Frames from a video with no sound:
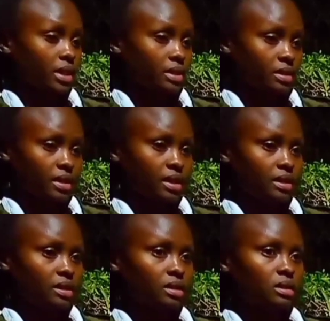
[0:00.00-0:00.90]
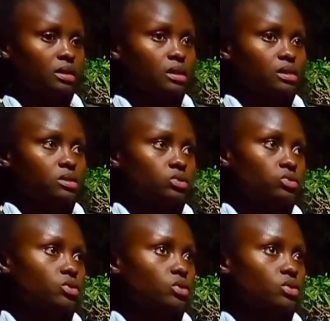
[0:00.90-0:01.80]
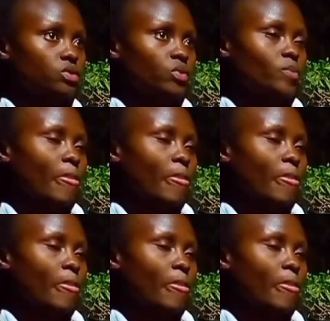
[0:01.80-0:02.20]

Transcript: I can say is, you know,